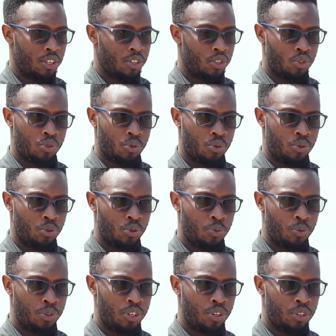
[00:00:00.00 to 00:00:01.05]
So
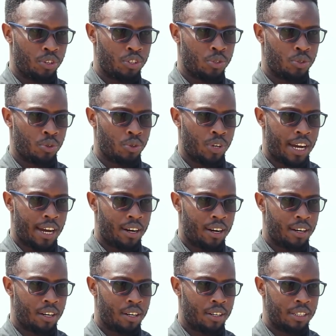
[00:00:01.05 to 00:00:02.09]
we also
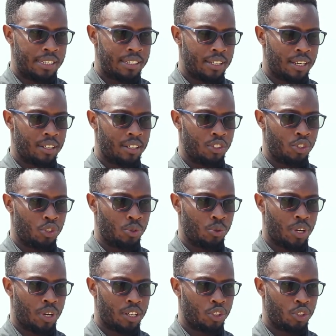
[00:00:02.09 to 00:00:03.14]
are intending
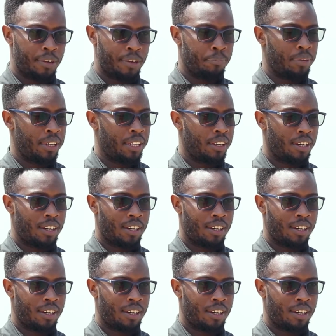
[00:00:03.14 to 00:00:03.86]
to actually be